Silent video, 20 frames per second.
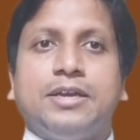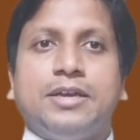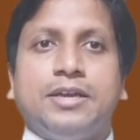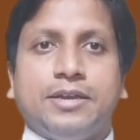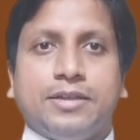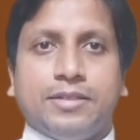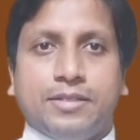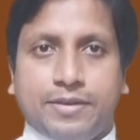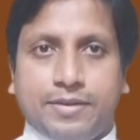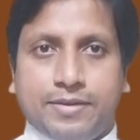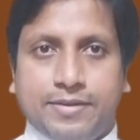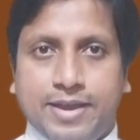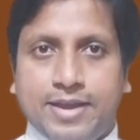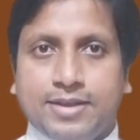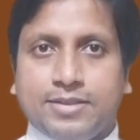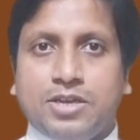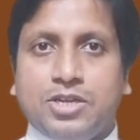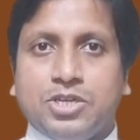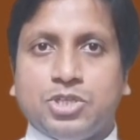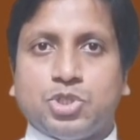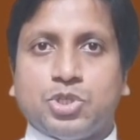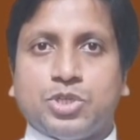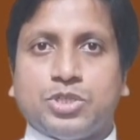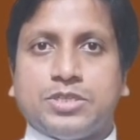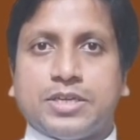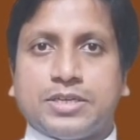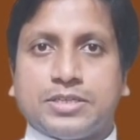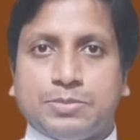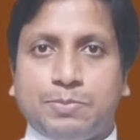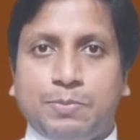the Catholic Church
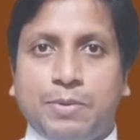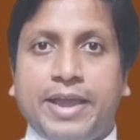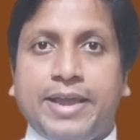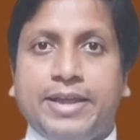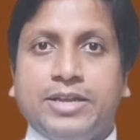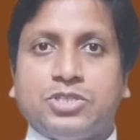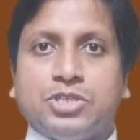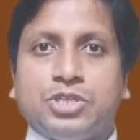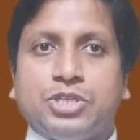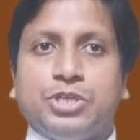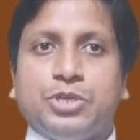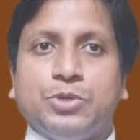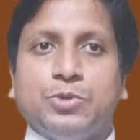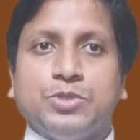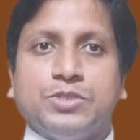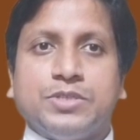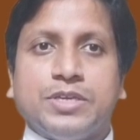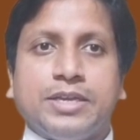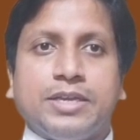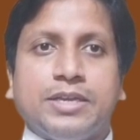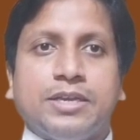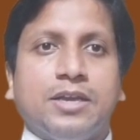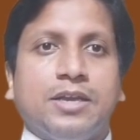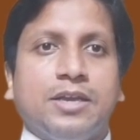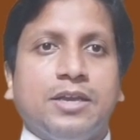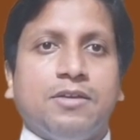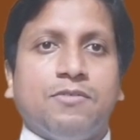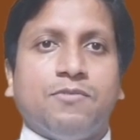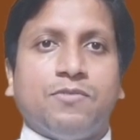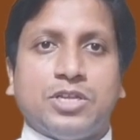explains it using
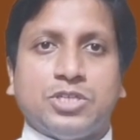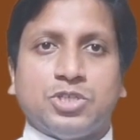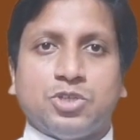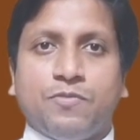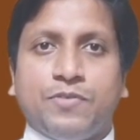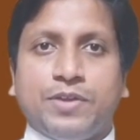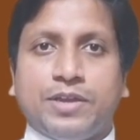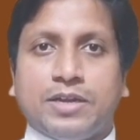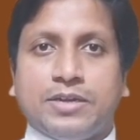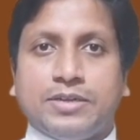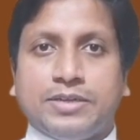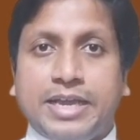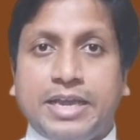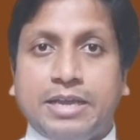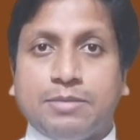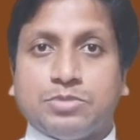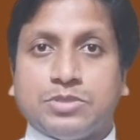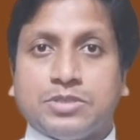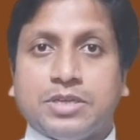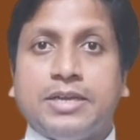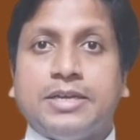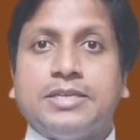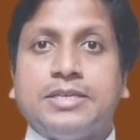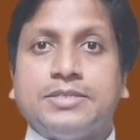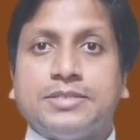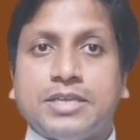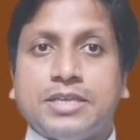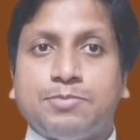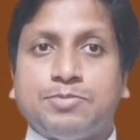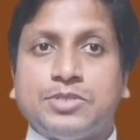philosophical terms
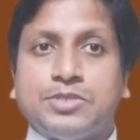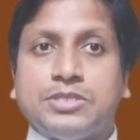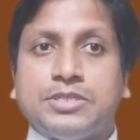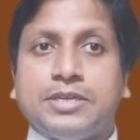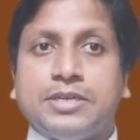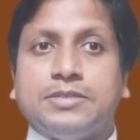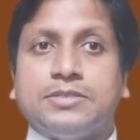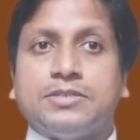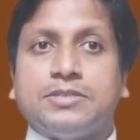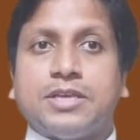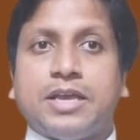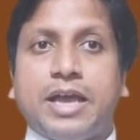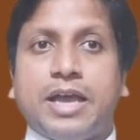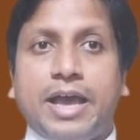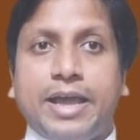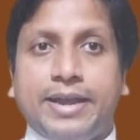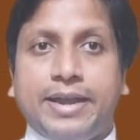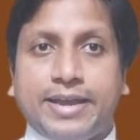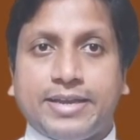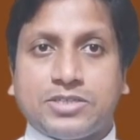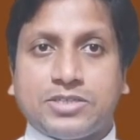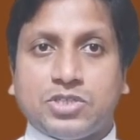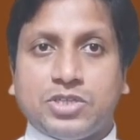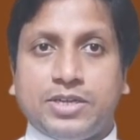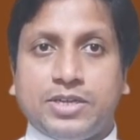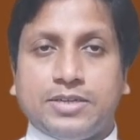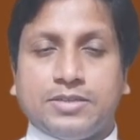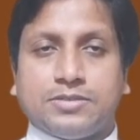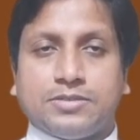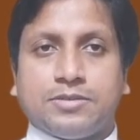substance and
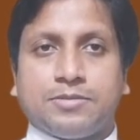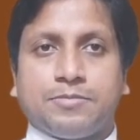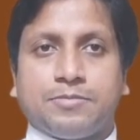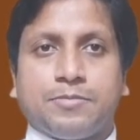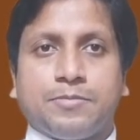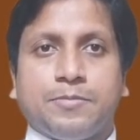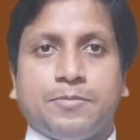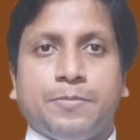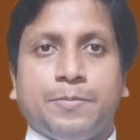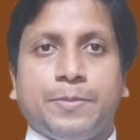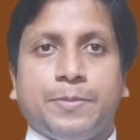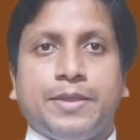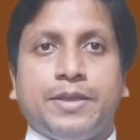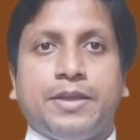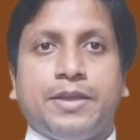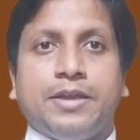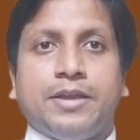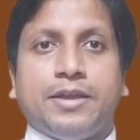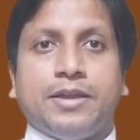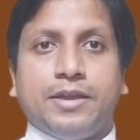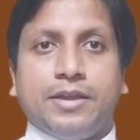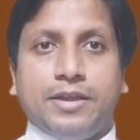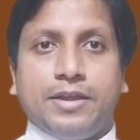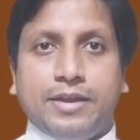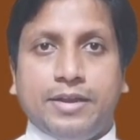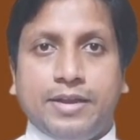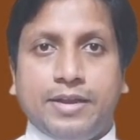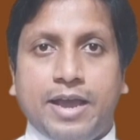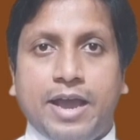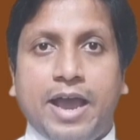accidents. In
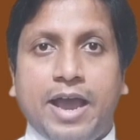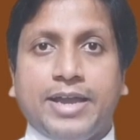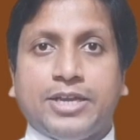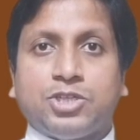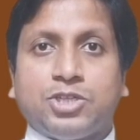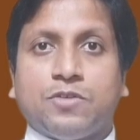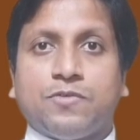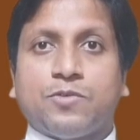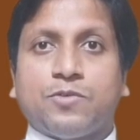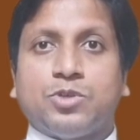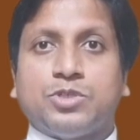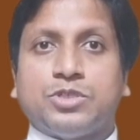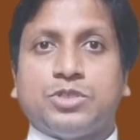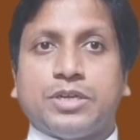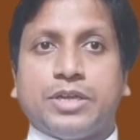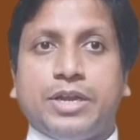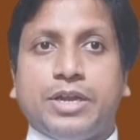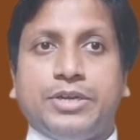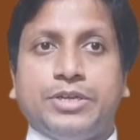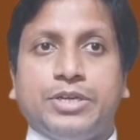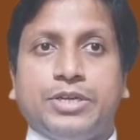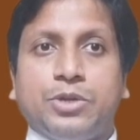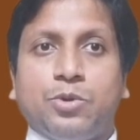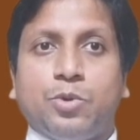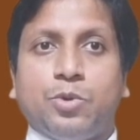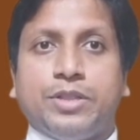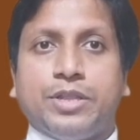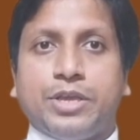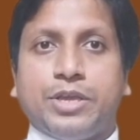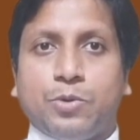the act of consecration
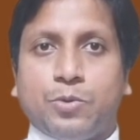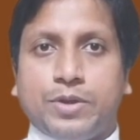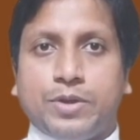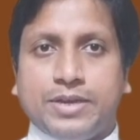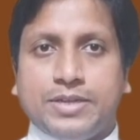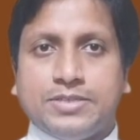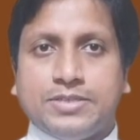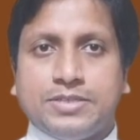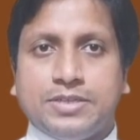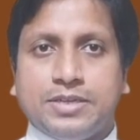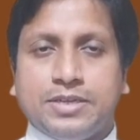during the Eucharist,